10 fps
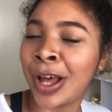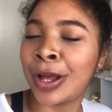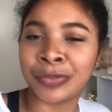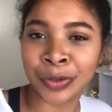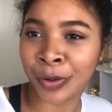
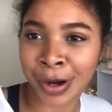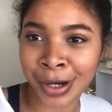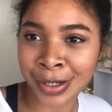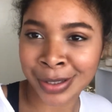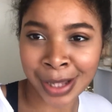of
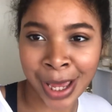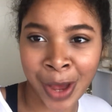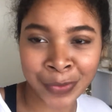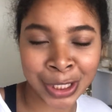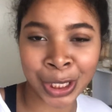course I
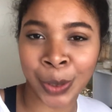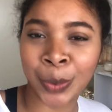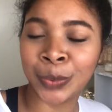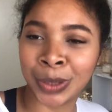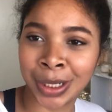have to go to
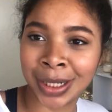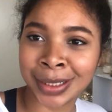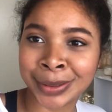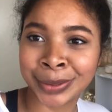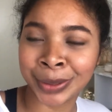
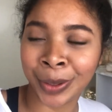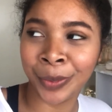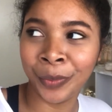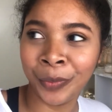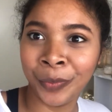work,
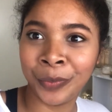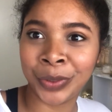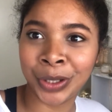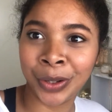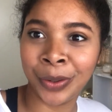so
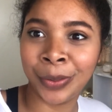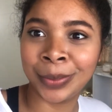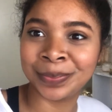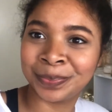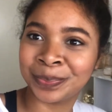you know,